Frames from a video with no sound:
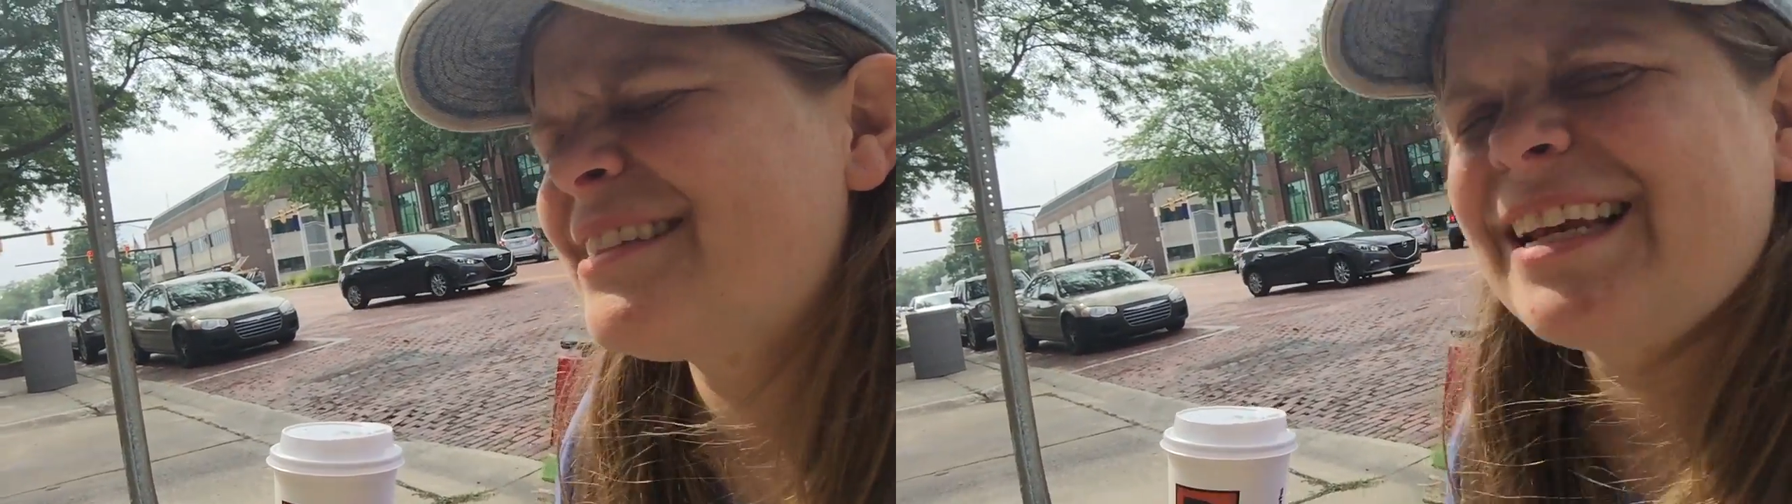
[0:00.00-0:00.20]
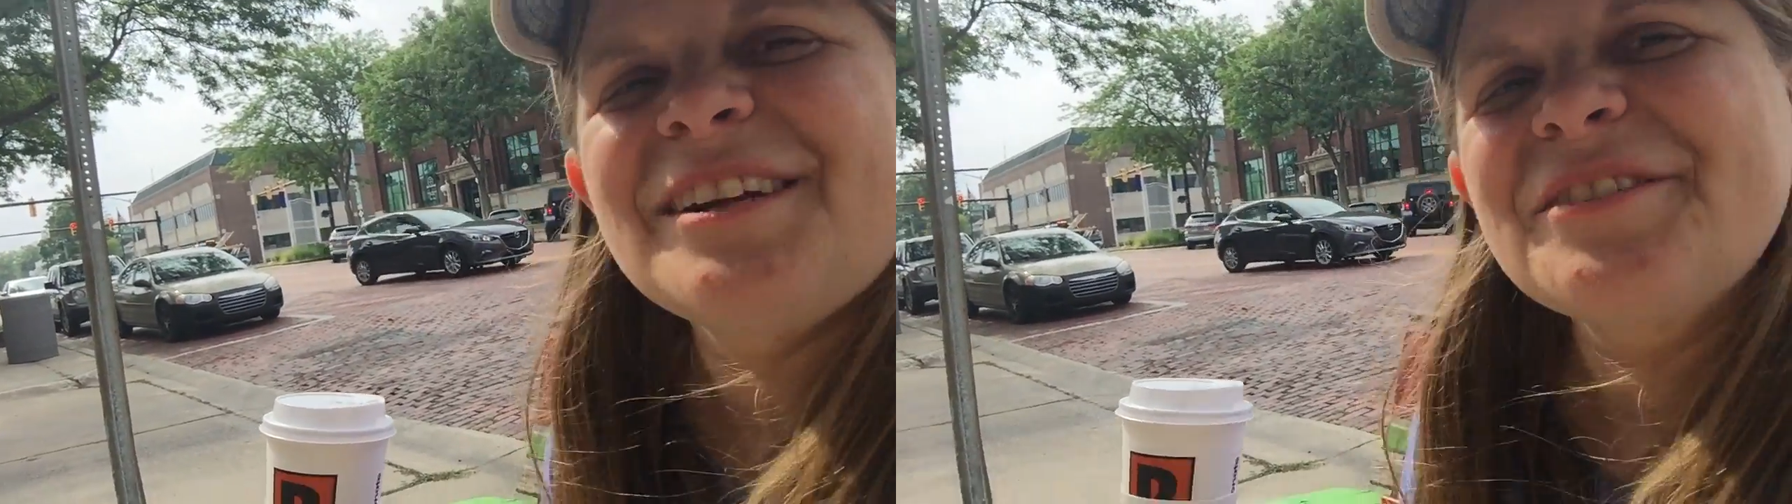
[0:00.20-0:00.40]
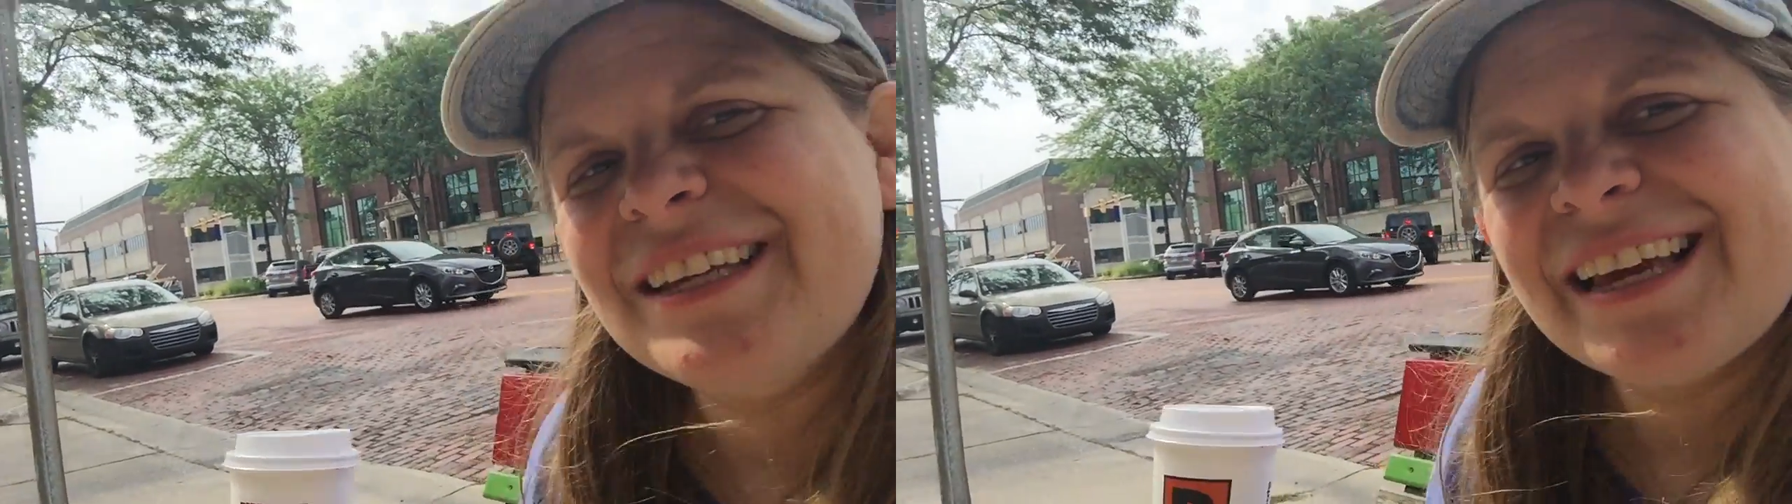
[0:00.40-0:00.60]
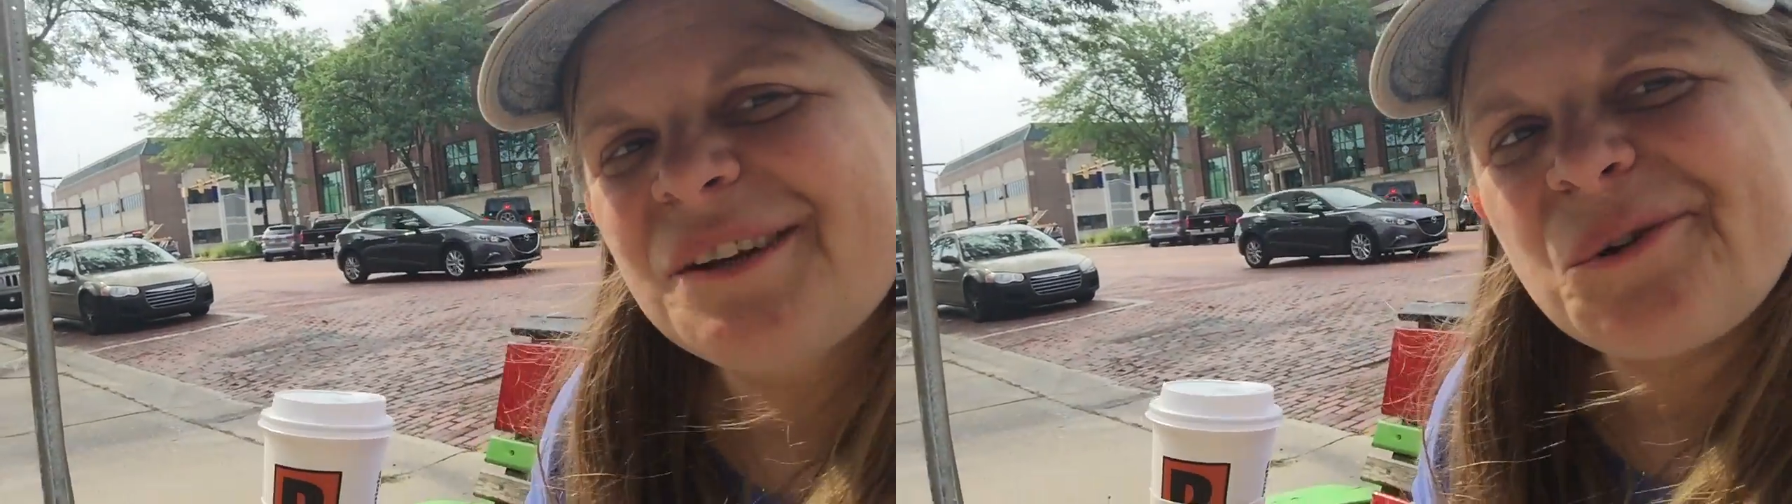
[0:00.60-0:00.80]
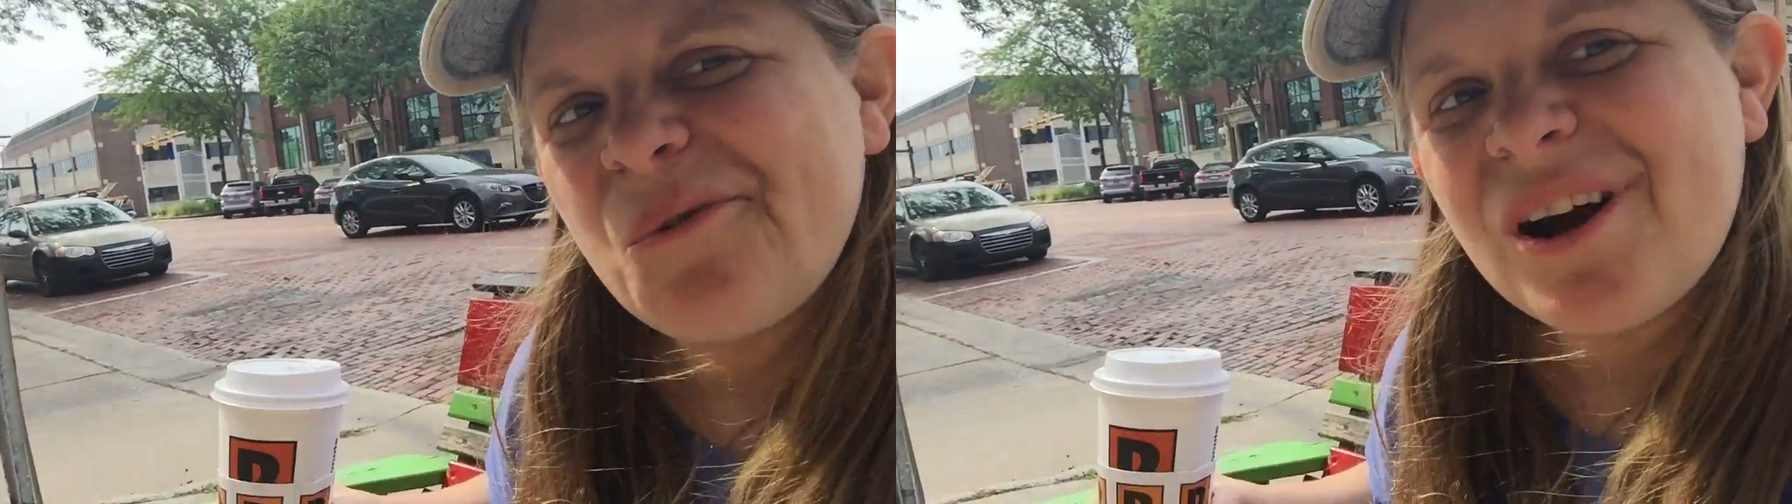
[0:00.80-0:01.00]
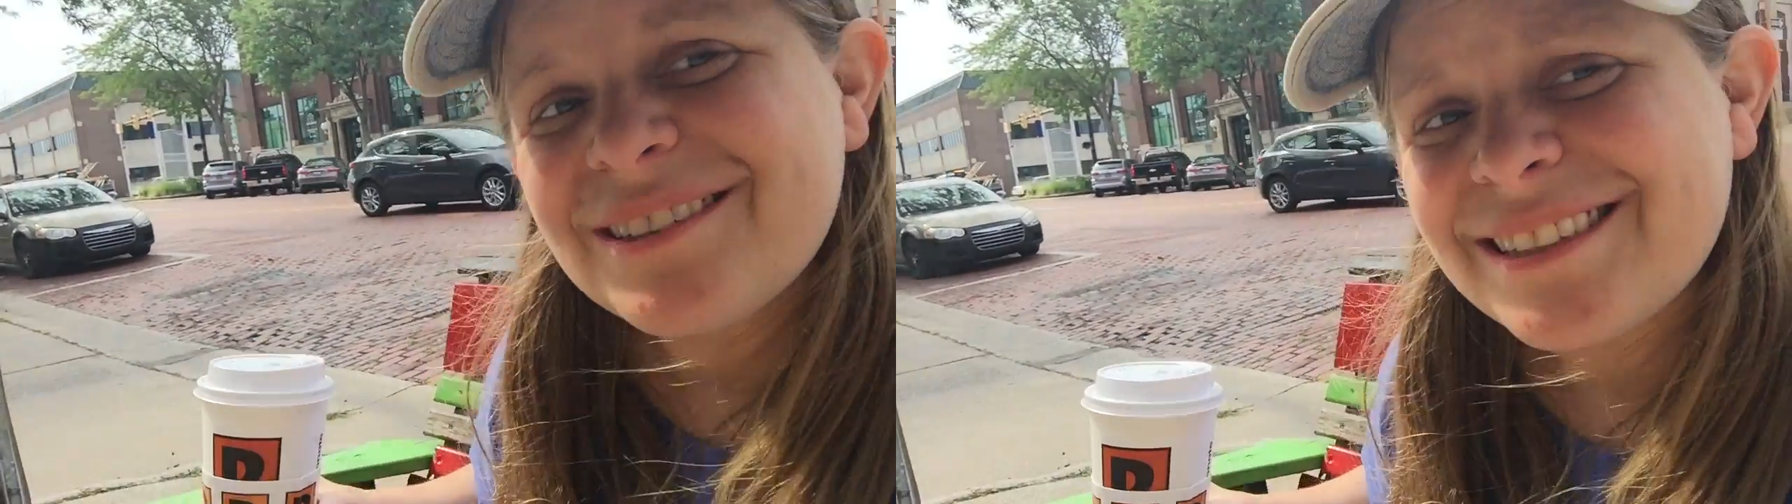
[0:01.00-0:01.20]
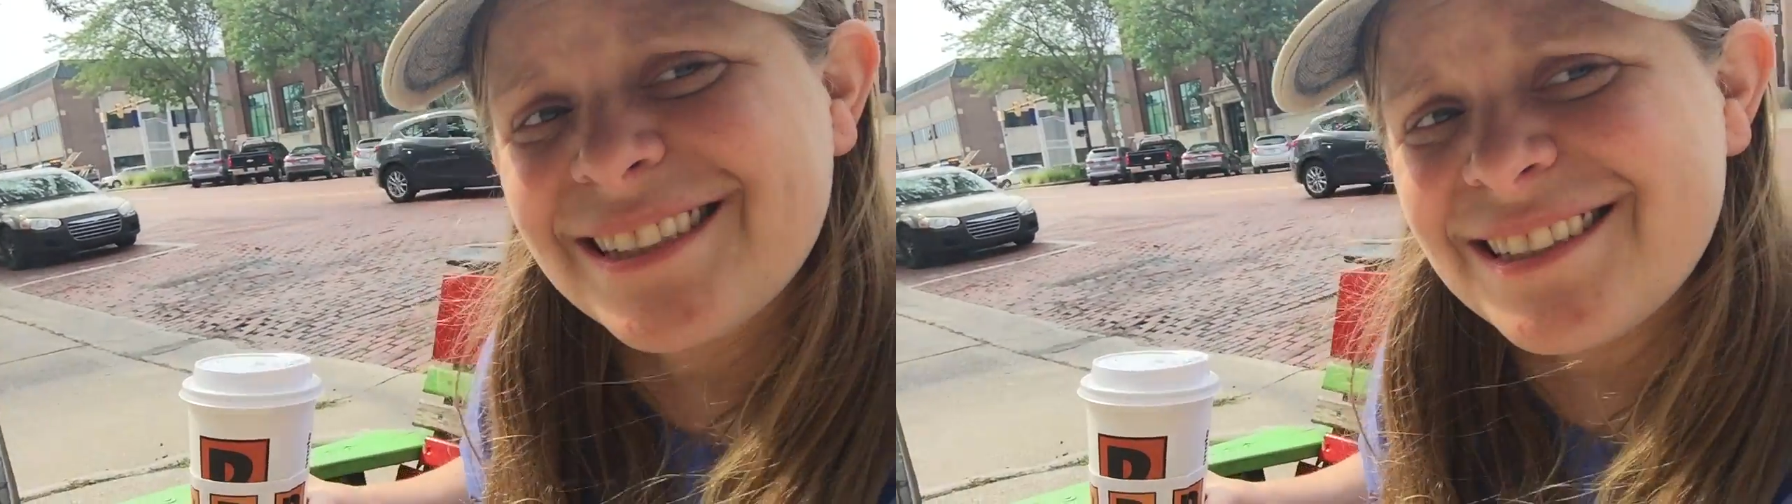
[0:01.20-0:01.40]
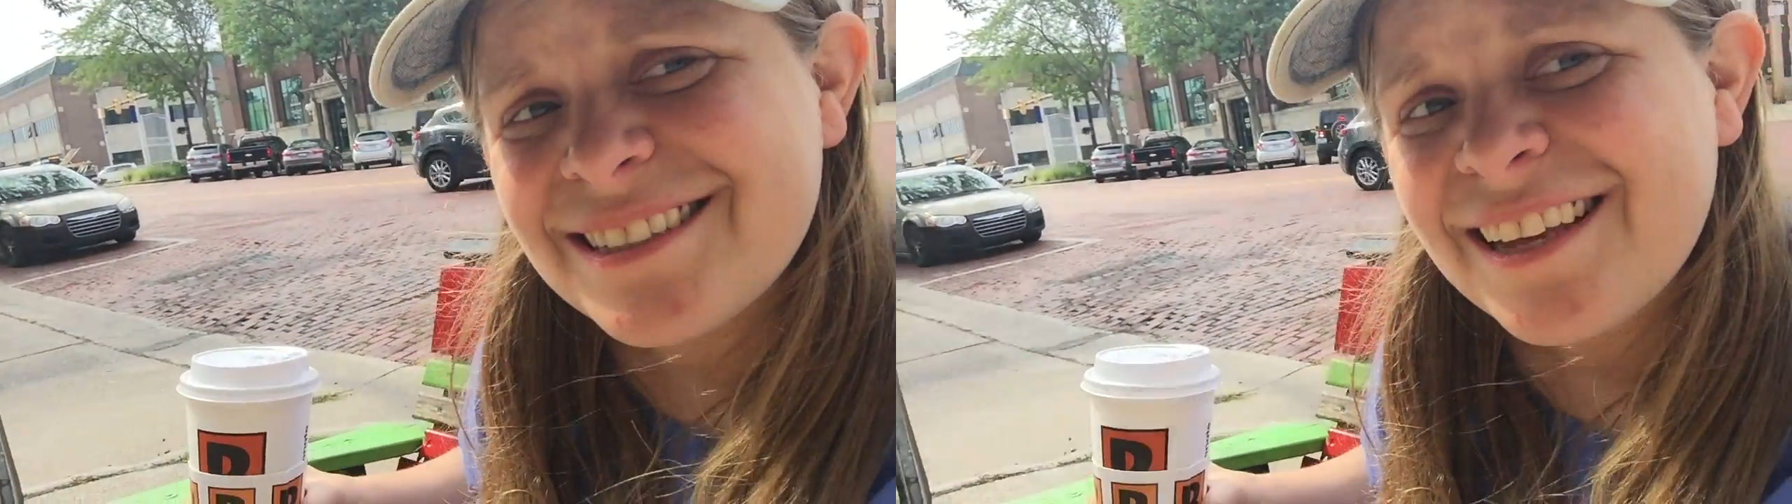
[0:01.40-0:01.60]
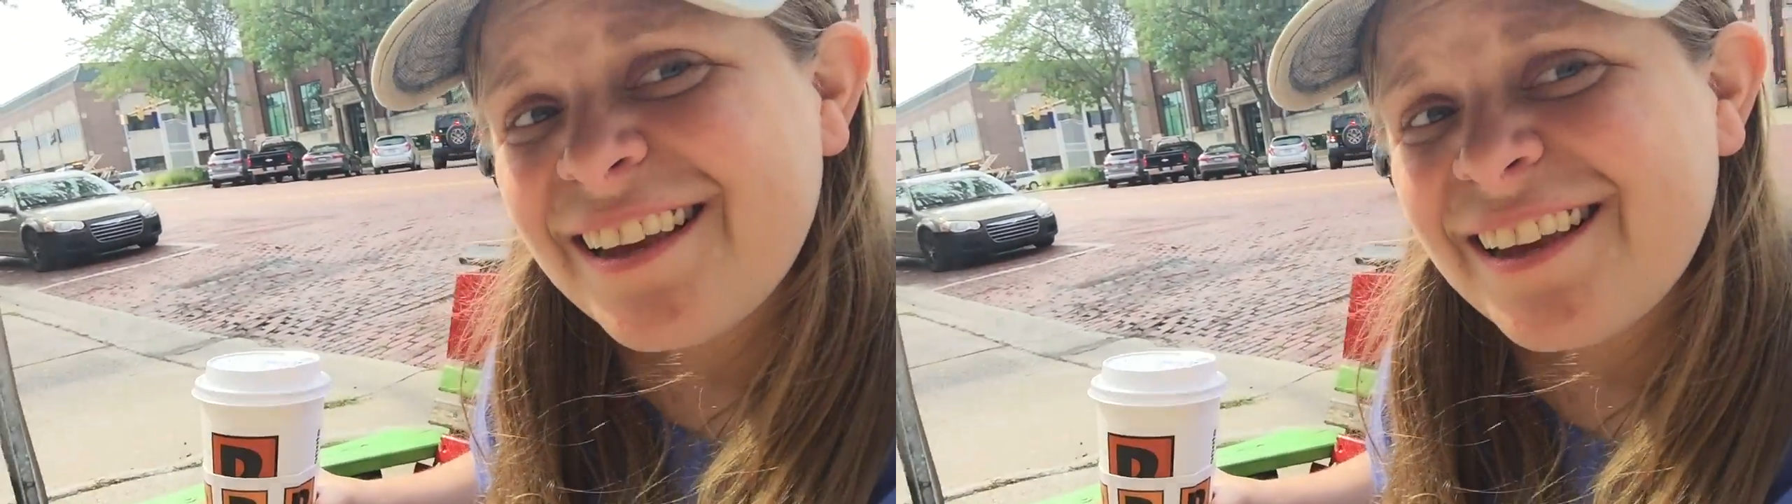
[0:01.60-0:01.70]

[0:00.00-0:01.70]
and I don't think anyone will watch this